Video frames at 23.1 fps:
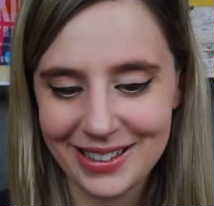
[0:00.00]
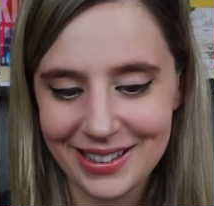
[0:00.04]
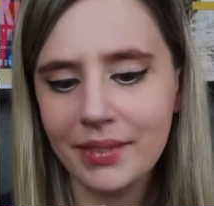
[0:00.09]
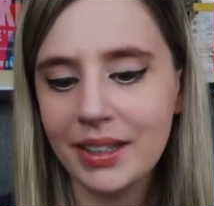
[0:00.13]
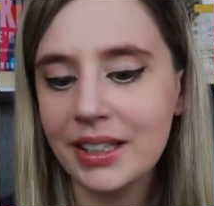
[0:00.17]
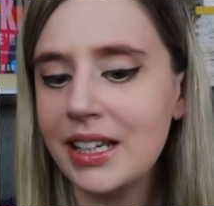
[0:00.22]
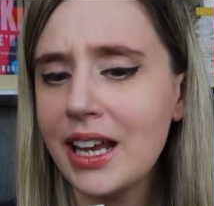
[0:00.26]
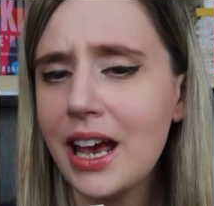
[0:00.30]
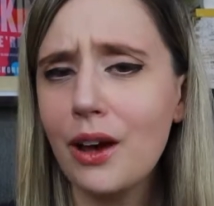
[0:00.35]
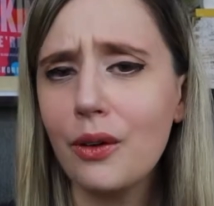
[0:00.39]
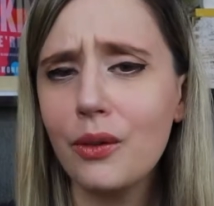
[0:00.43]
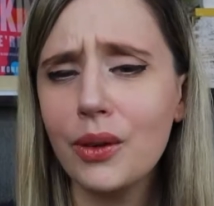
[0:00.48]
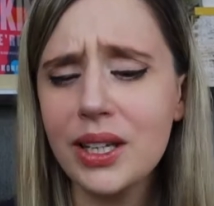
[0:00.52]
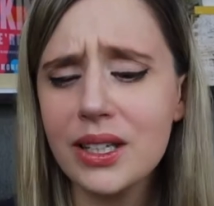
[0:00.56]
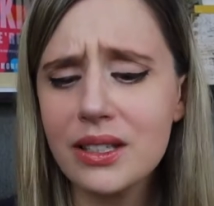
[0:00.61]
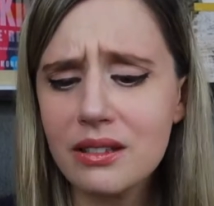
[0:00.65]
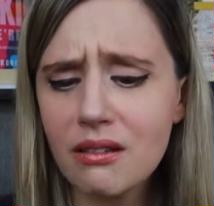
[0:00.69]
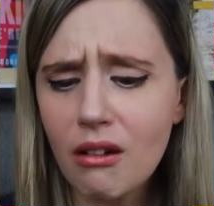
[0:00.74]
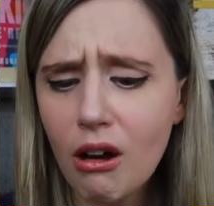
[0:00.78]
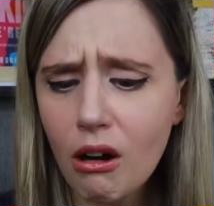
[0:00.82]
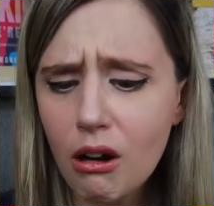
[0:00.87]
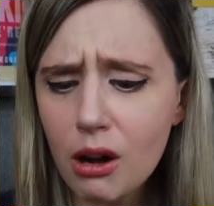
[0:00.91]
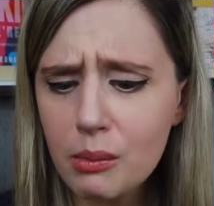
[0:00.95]
Now his
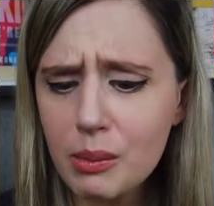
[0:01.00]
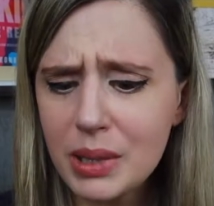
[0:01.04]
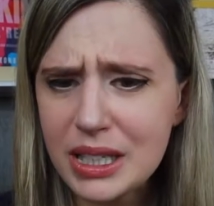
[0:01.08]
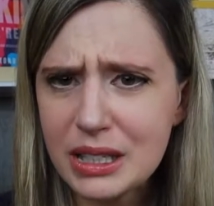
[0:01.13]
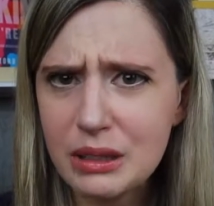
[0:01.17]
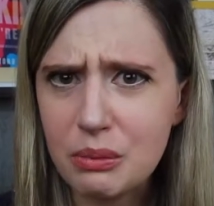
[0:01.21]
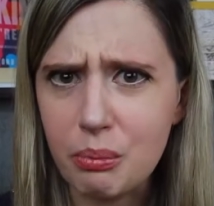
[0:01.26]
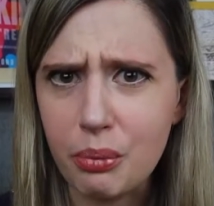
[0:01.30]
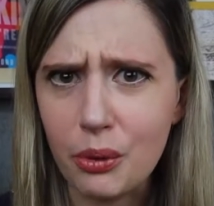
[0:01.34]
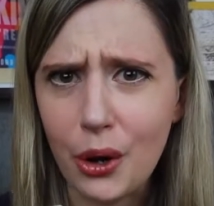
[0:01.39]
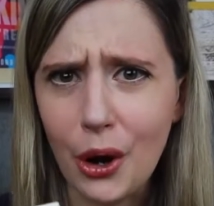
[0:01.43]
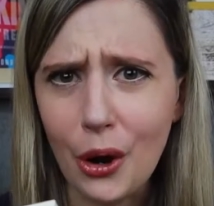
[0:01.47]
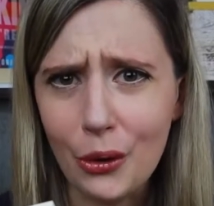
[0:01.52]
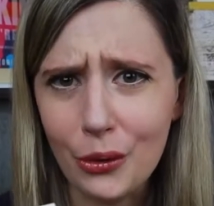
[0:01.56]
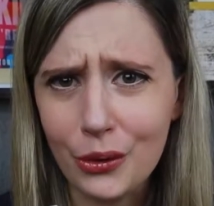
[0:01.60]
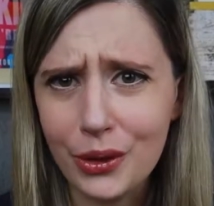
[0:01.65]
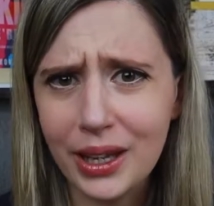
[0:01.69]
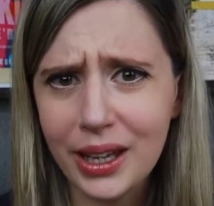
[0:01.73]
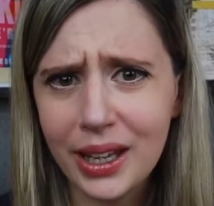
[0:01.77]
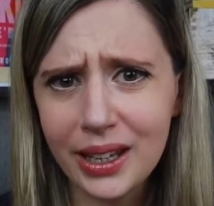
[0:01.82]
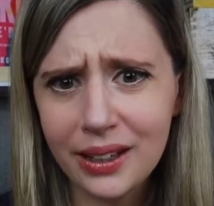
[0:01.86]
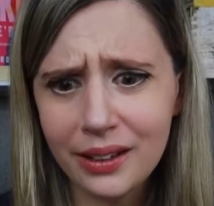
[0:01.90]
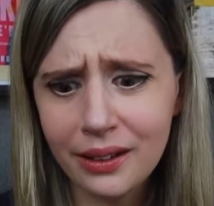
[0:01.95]
arm is broken,